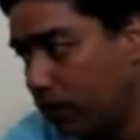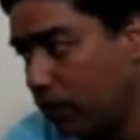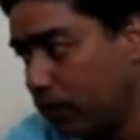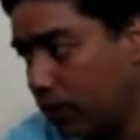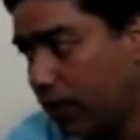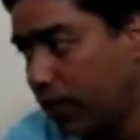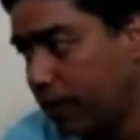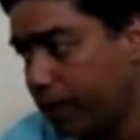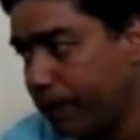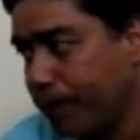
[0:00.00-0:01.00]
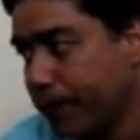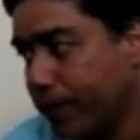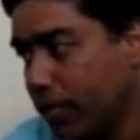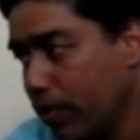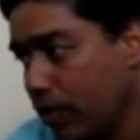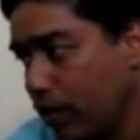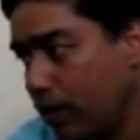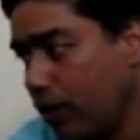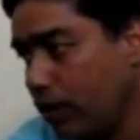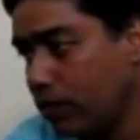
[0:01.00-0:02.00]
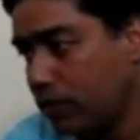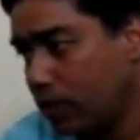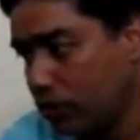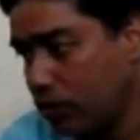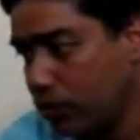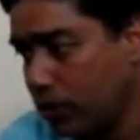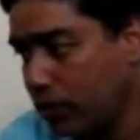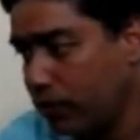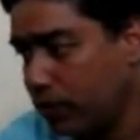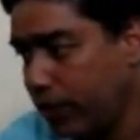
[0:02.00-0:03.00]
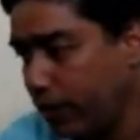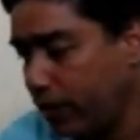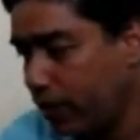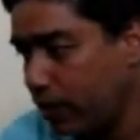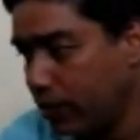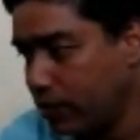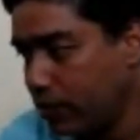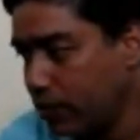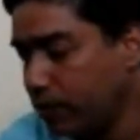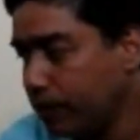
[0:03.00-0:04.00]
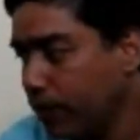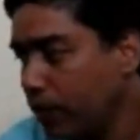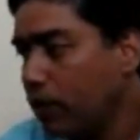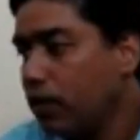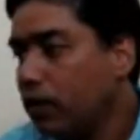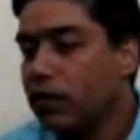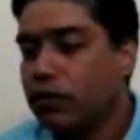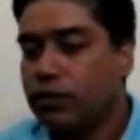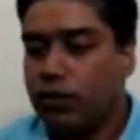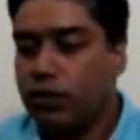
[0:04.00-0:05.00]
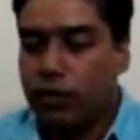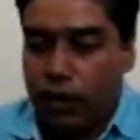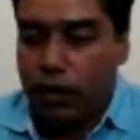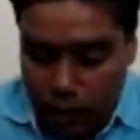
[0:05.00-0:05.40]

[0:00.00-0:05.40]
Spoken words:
is associated with eddy current testing. So he wants to know in